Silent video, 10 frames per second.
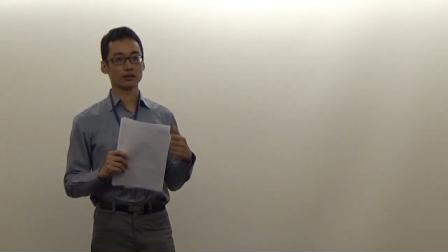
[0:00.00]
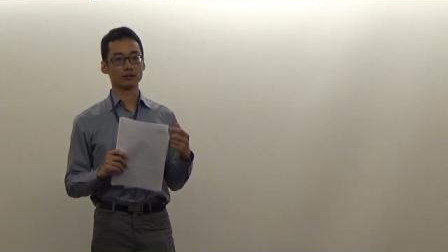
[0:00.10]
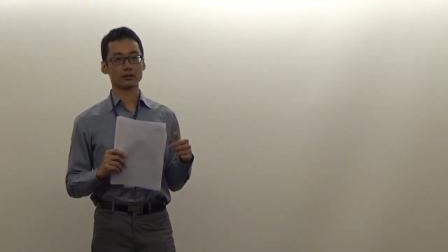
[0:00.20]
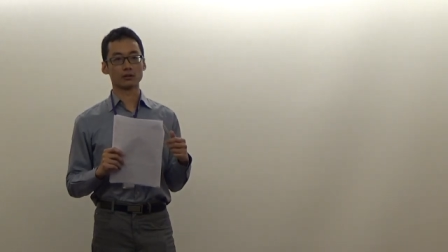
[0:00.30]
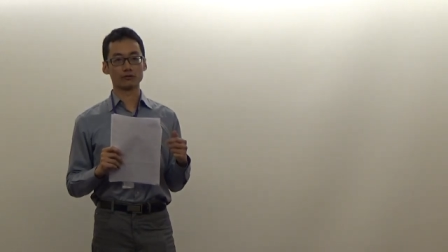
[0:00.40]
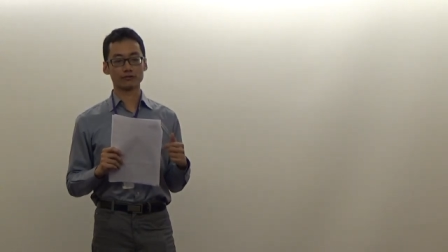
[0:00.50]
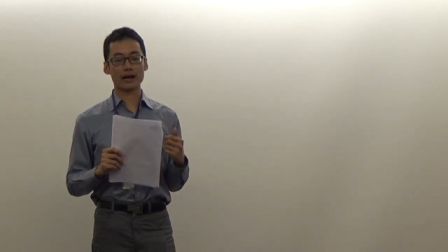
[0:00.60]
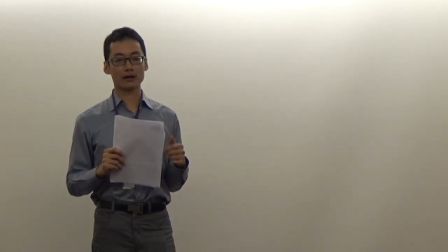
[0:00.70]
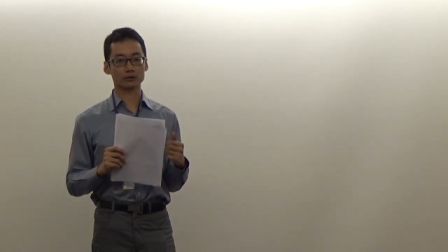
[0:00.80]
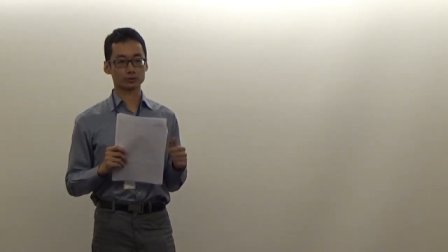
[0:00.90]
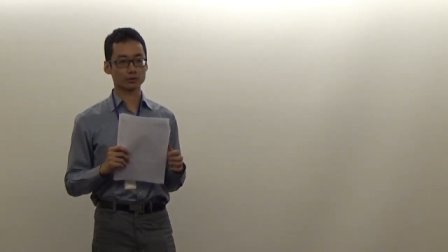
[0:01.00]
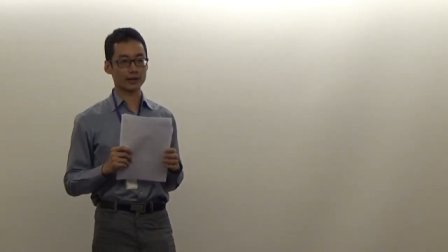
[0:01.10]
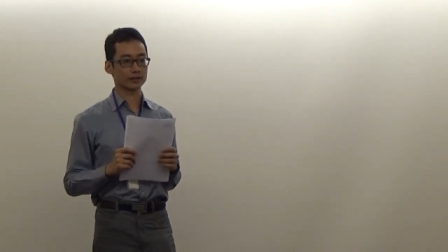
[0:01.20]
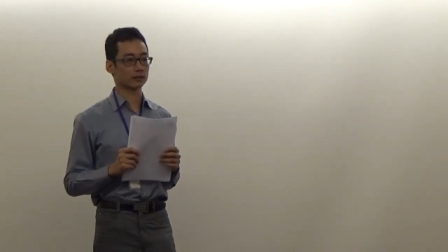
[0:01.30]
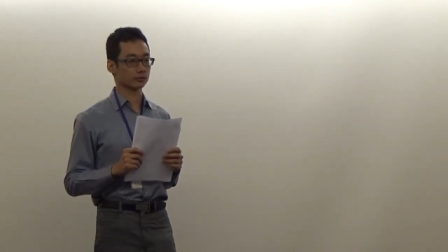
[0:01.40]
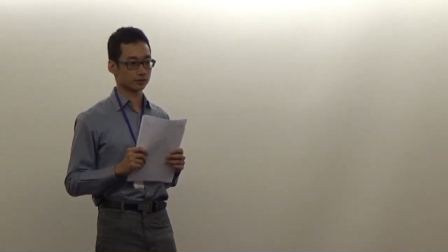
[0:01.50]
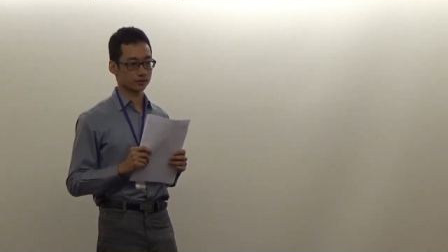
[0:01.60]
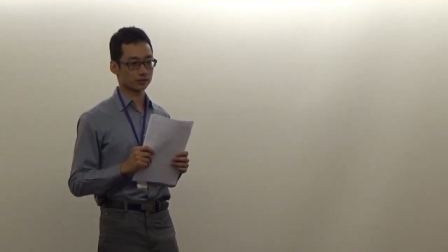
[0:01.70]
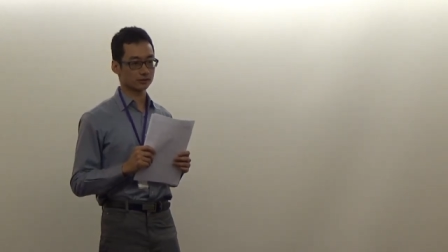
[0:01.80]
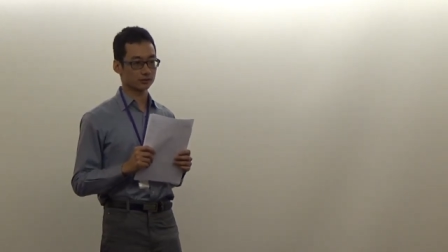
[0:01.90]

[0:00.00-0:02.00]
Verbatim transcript: uh, of how to write codes.